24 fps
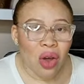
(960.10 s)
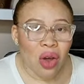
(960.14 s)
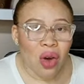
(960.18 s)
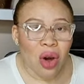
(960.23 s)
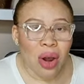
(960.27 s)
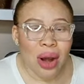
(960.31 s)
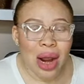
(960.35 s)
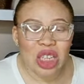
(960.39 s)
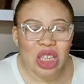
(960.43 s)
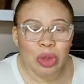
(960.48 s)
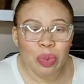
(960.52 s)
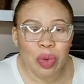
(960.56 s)

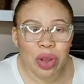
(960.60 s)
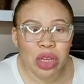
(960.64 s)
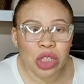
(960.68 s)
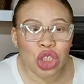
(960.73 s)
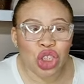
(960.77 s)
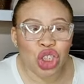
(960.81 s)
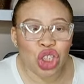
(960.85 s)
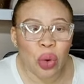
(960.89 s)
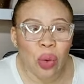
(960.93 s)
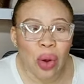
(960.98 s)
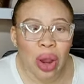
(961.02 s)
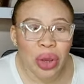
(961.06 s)
God has been
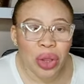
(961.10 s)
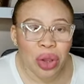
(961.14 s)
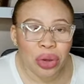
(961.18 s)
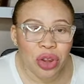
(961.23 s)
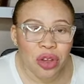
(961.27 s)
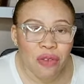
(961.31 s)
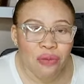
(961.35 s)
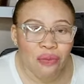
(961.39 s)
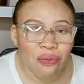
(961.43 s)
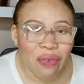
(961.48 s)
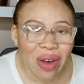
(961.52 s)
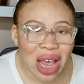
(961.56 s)
showing you
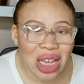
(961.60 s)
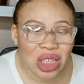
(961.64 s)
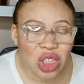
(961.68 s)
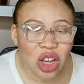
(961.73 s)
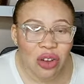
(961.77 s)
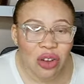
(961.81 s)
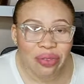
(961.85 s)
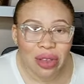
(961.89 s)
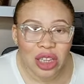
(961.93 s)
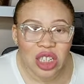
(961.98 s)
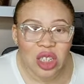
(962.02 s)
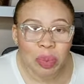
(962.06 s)
the face
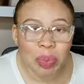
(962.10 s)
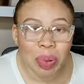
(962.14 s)
of this